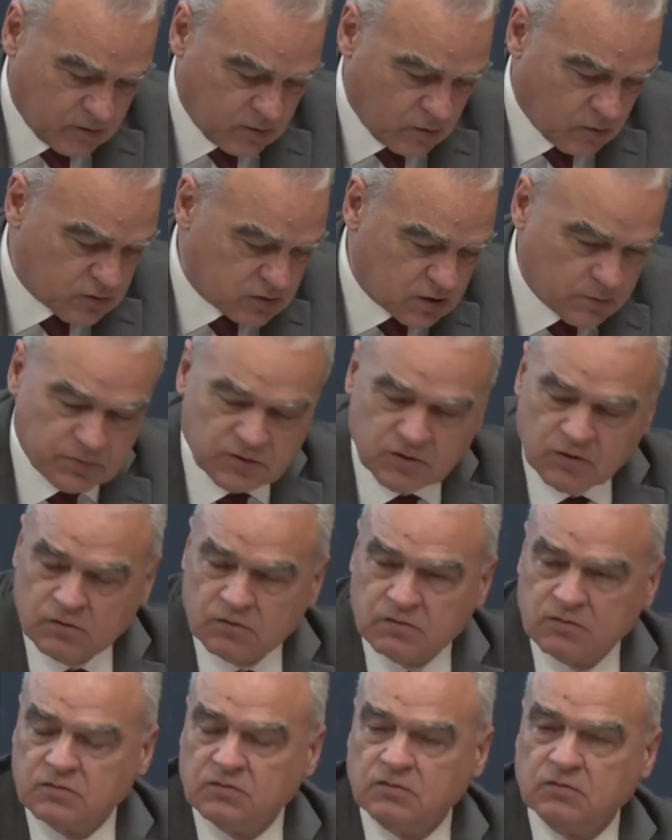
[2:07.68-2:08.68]

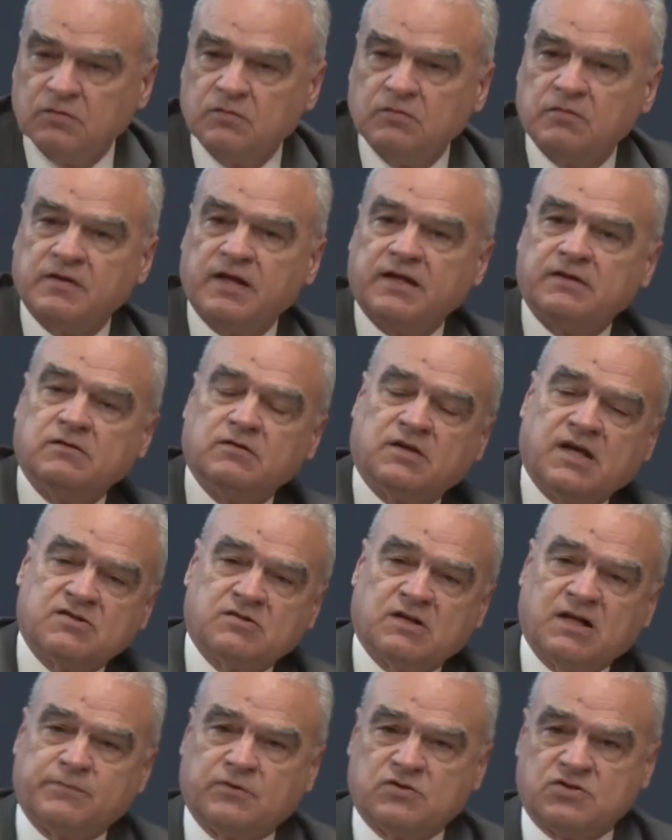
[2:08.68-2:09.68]
contribute to the
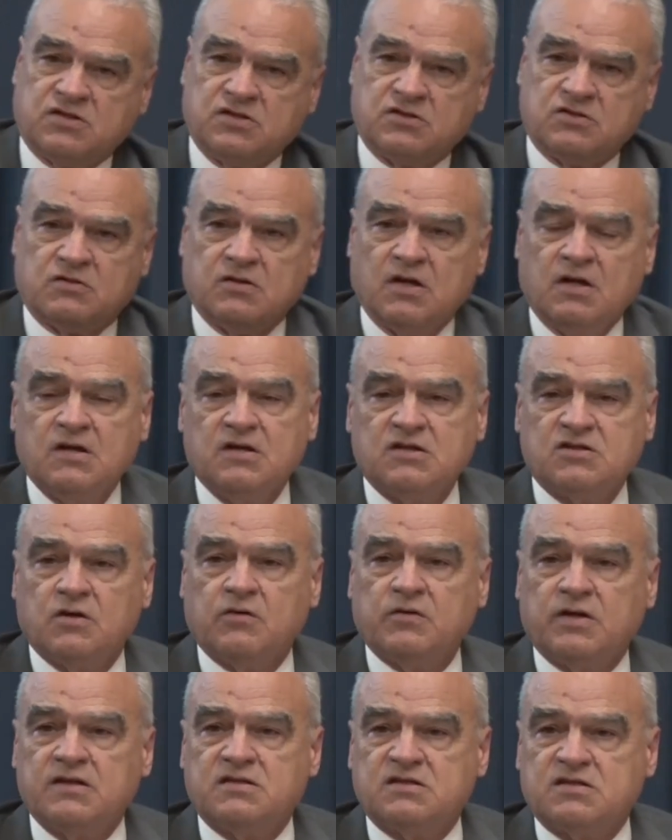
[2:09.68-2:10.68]
educational procedure.
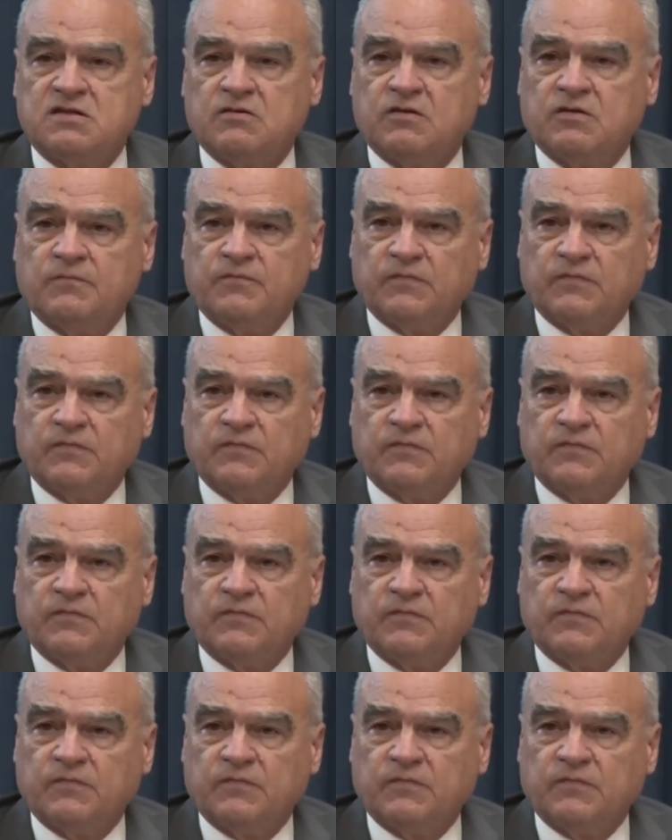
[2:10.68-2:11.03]
So it's